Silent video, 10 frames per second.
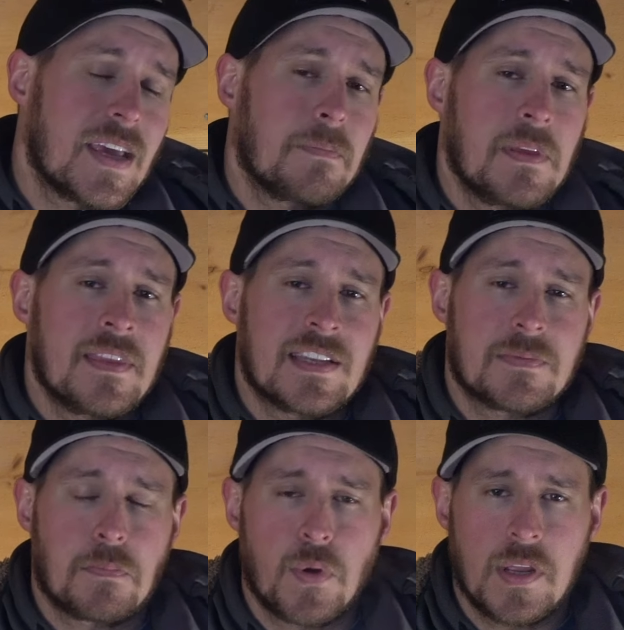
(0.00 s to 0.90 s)
something that's
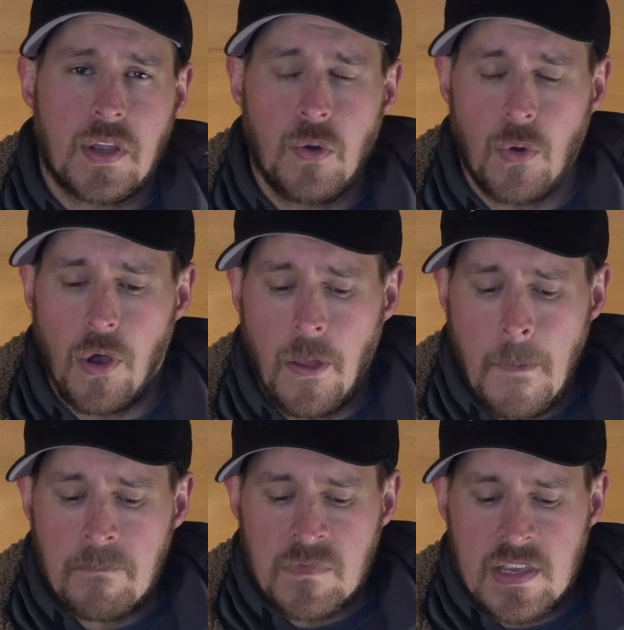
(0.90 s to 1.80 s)
pretty cool.
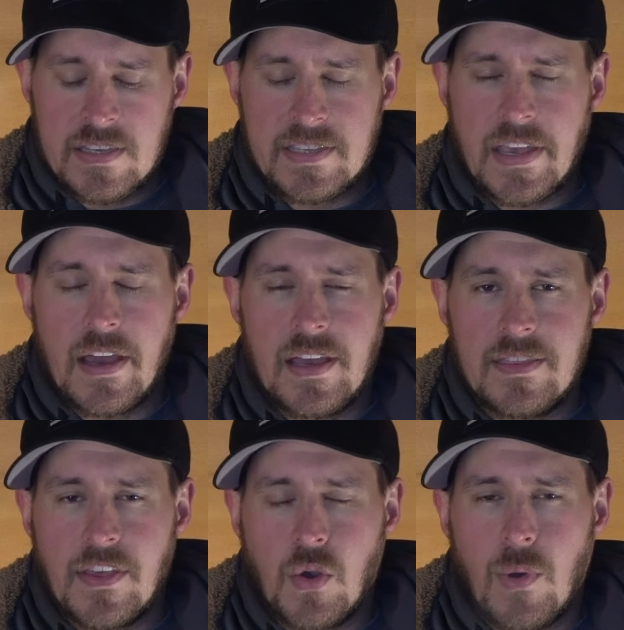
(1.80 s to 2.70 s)
Is uh,
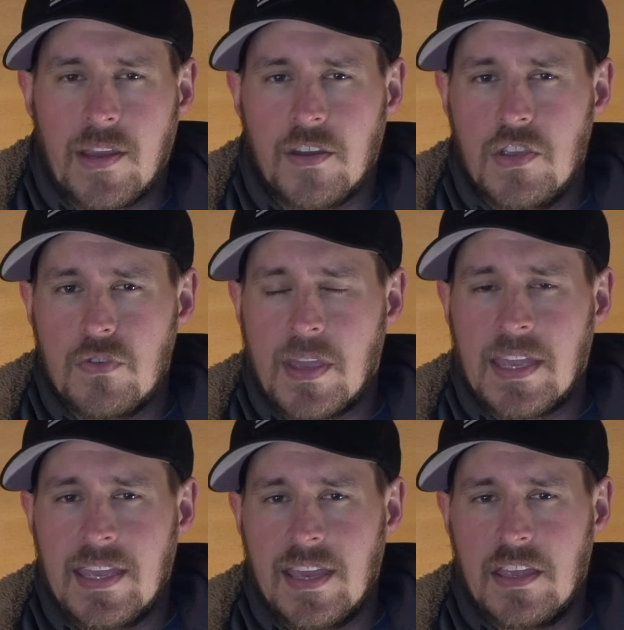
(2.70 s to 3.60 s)
the quicker you
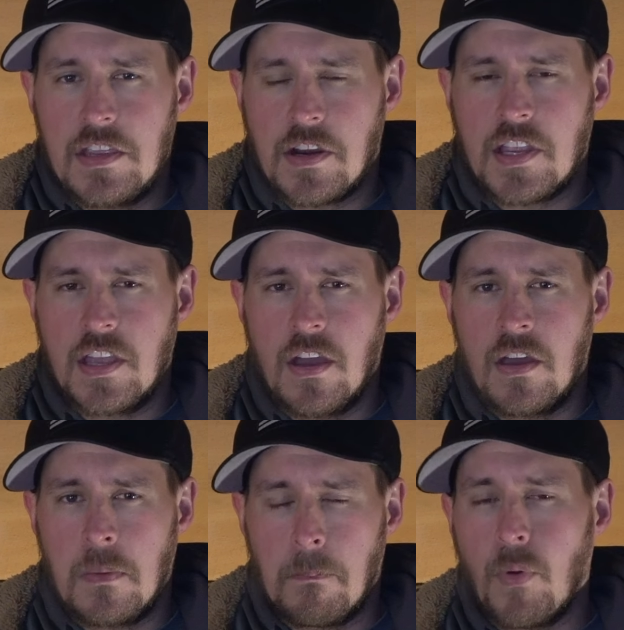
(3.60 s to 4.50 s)
can get your
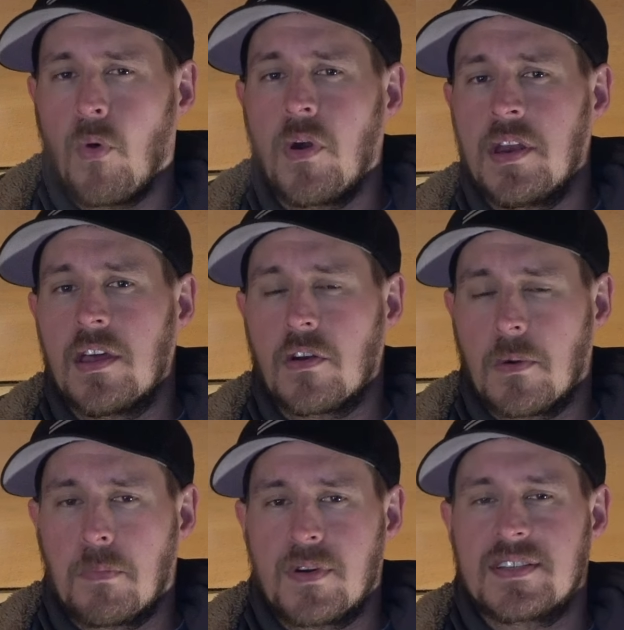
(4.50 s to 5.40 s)
gun pointed
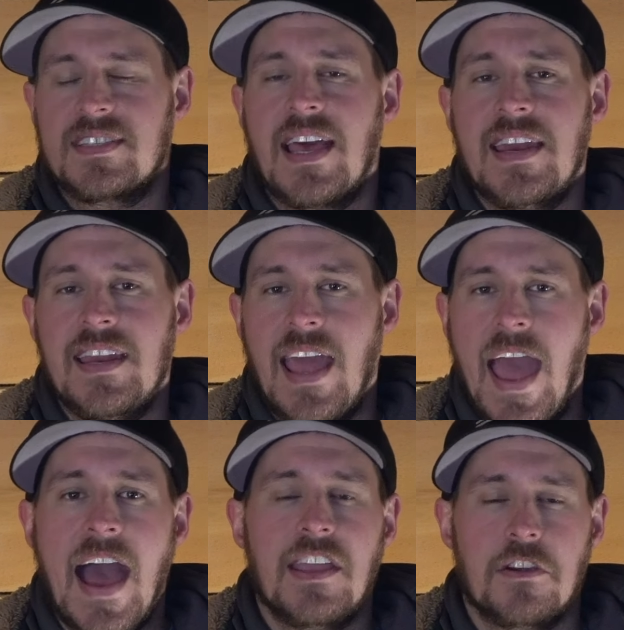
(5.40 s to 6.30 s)
or presented
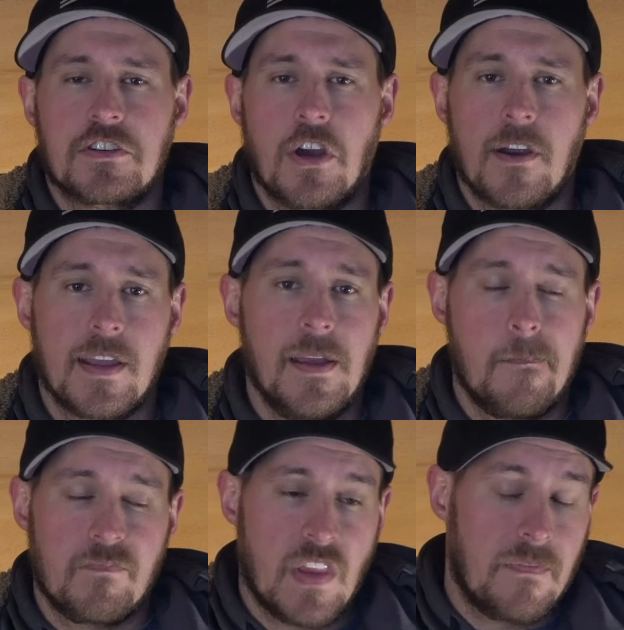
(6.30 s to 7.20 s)
at your
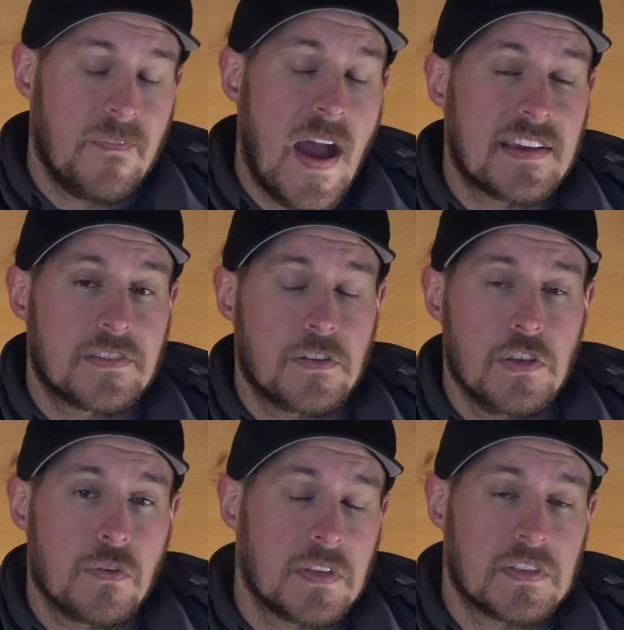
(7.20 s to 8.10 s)
target, the faster
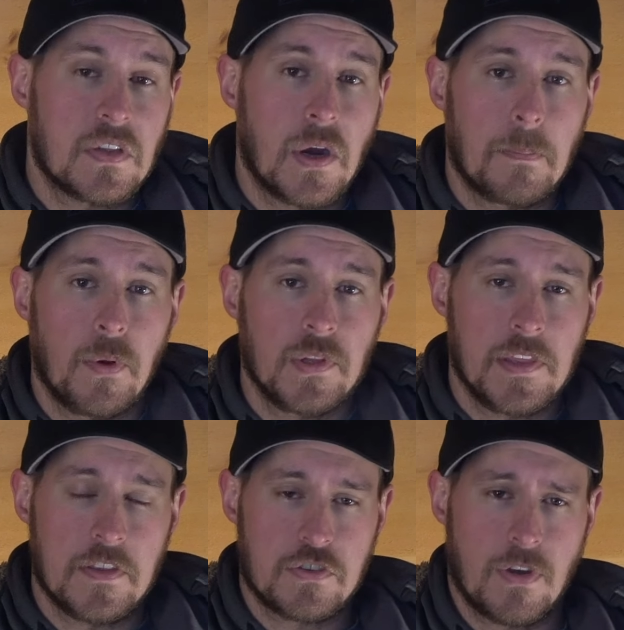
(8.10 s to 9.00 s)
you can start
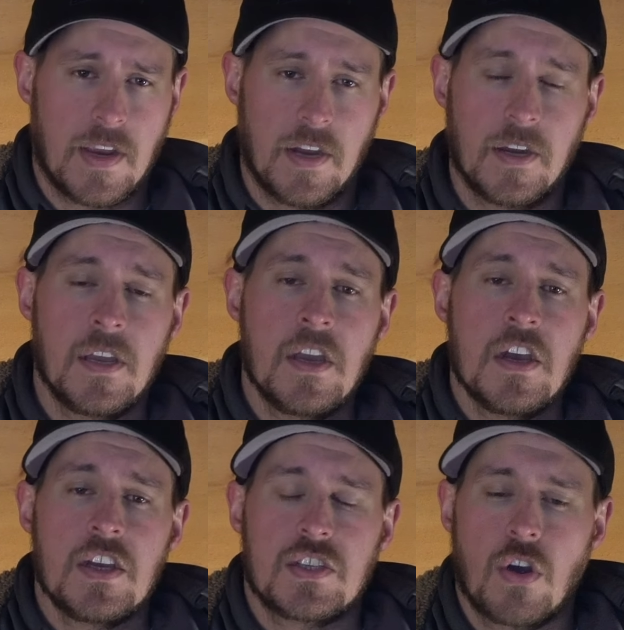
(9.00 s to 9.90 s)
pulling the trigger.
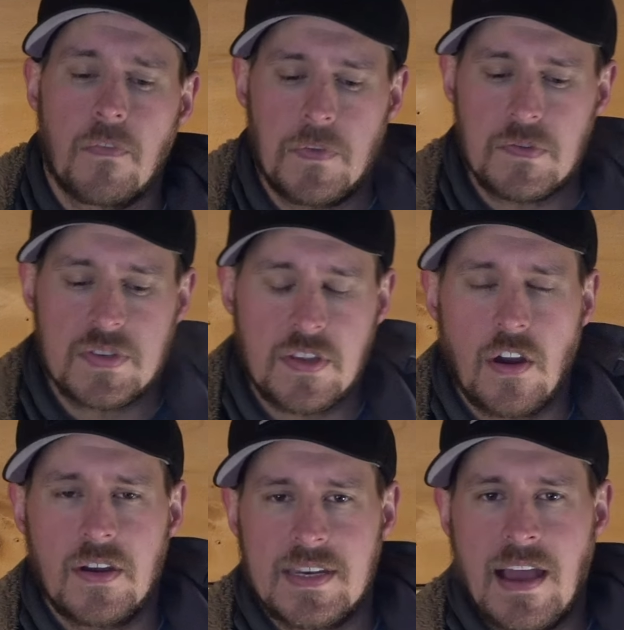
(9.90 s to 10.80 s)
So if you
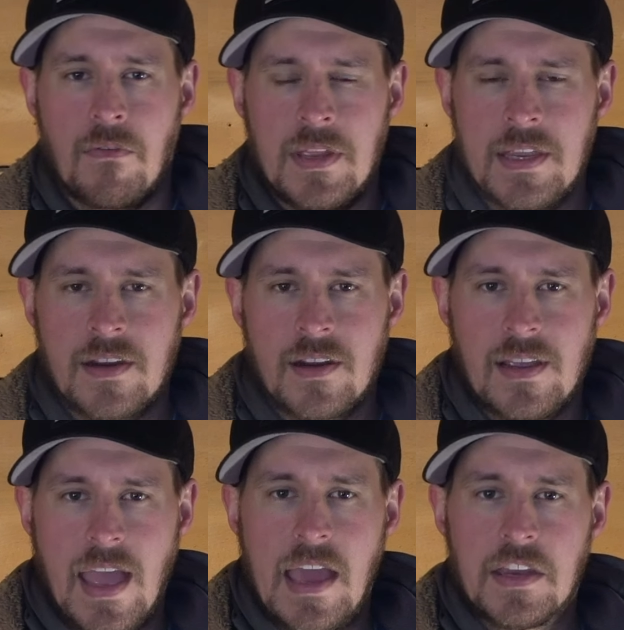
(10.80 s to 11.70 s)
start down
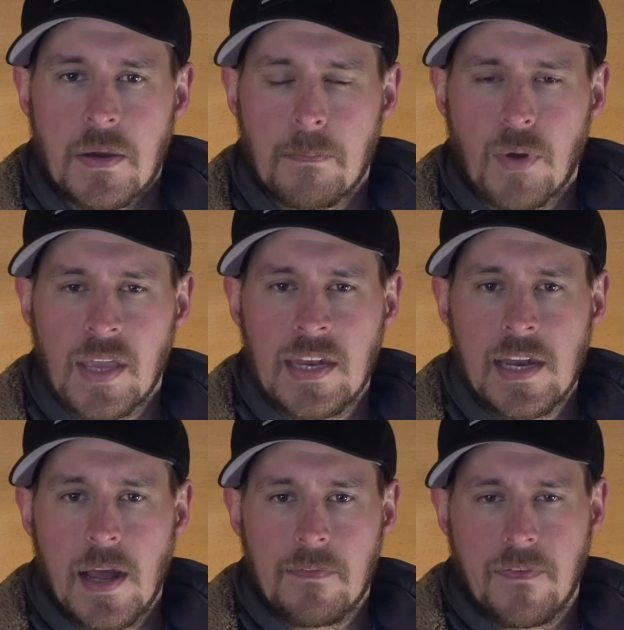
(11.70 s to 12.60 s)
here and you're bringing
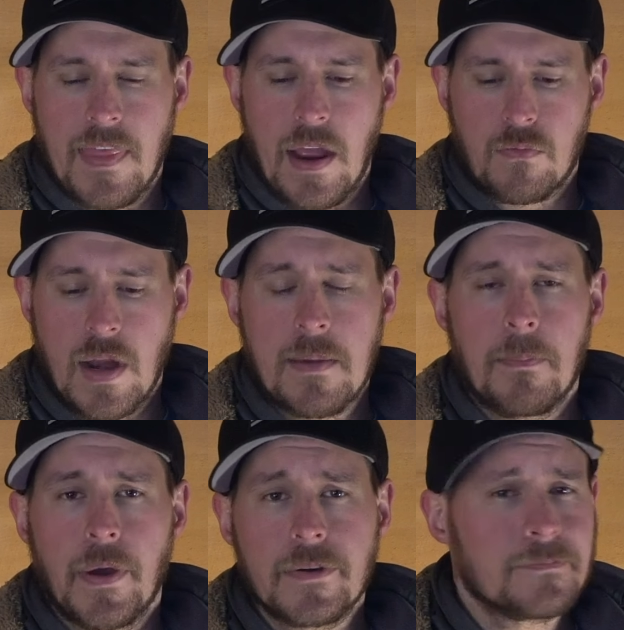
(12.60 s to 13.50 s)
it up for that
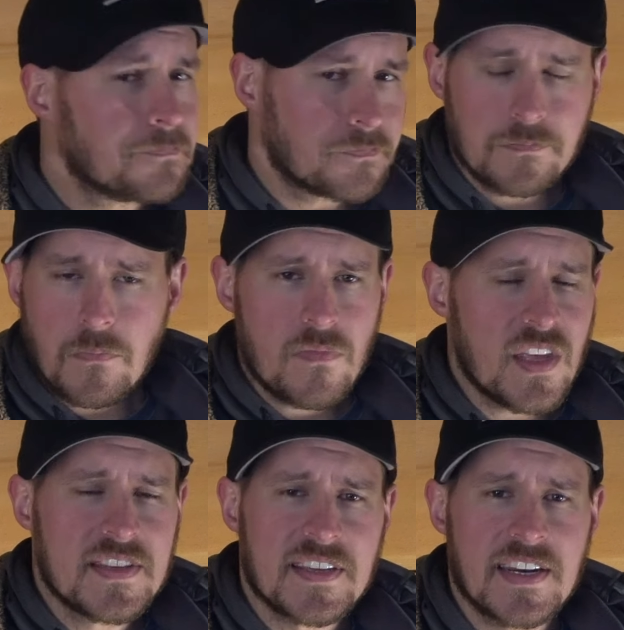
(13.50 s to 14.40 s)
rainbow,
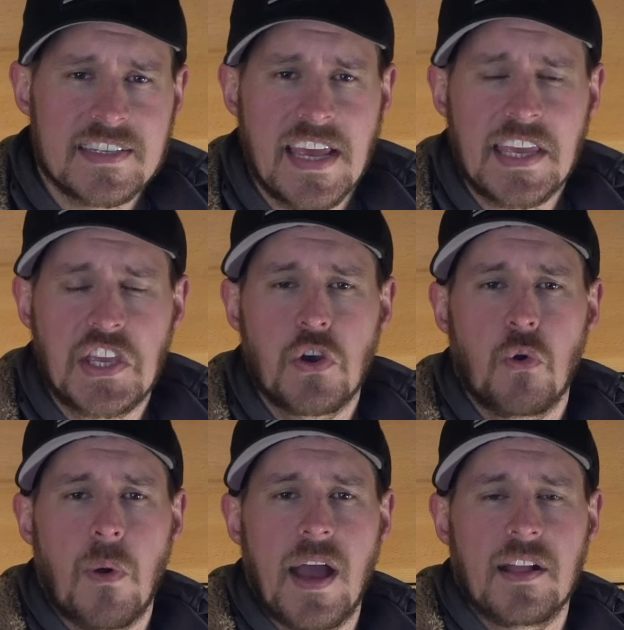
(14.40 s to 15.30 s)
it's going to take you
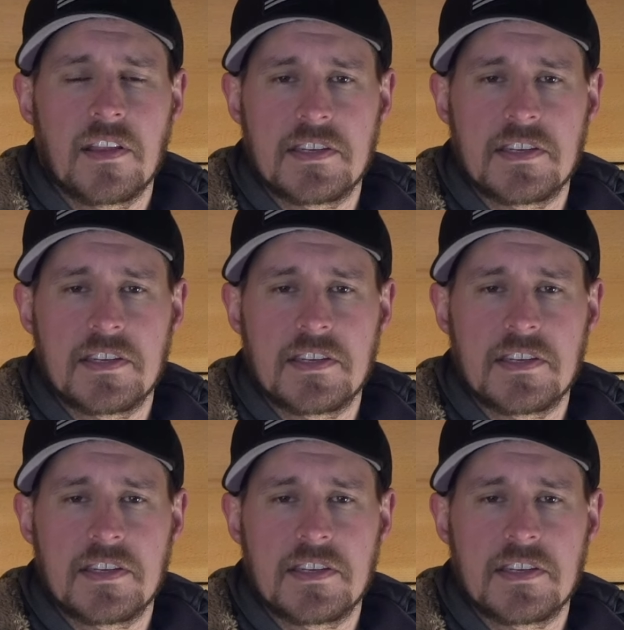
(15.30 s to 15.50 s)
a while